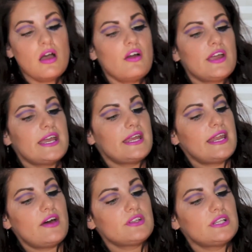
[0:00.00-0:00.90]
Alright, and
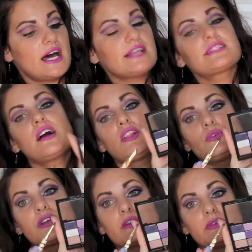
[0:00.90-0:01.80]
now the last color
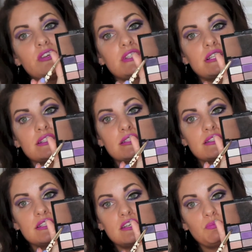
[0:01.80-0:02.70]
we're going to be using is this
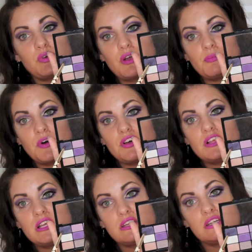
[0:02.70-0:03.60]
deep purple
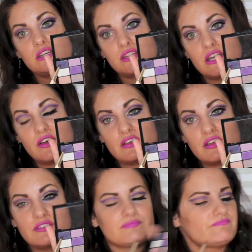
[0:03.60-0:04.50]
in the, I
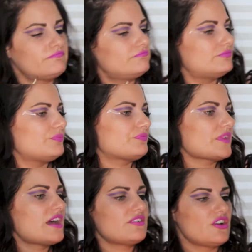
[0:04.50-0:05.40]

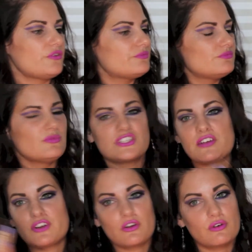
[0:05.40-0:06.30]
don't know,
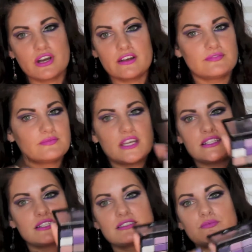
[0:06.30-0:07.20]
whichever corner.
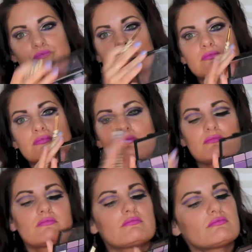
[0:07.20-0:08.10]
It's
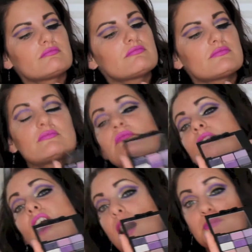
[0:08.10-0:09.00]

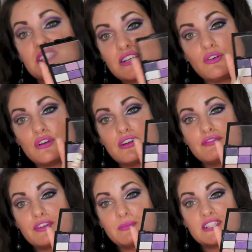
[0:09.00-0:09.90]
the opposite corner
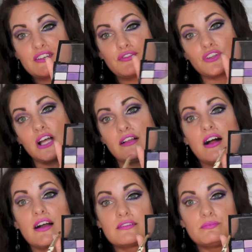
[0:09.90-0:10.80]
from the silver
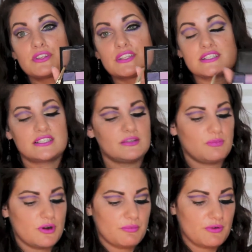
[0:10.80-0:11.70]
lilac, but this deep
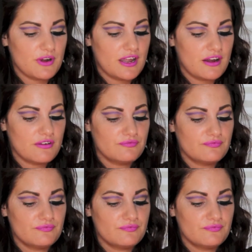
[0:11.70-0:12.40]
purple right here.